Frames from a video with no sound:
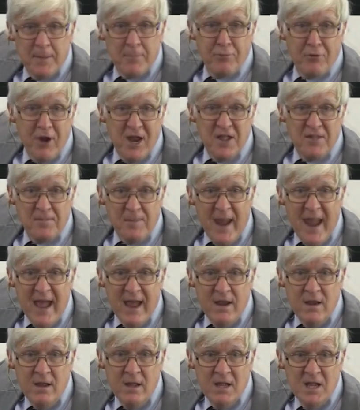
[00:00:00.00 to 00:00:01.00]
the praise
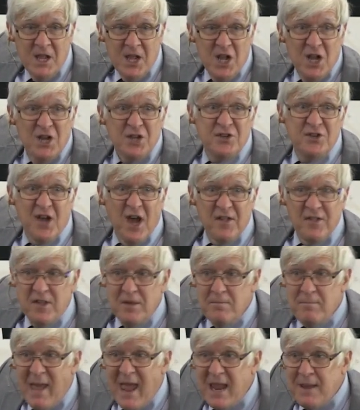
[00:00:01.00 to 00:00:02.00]
band
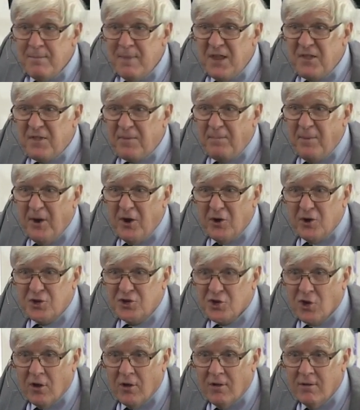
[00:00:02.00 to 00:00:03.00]
doesn't make me
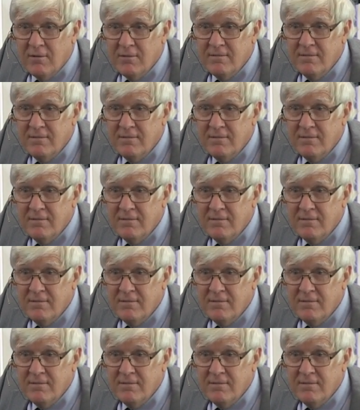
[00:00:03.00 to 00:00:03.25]
spiritual.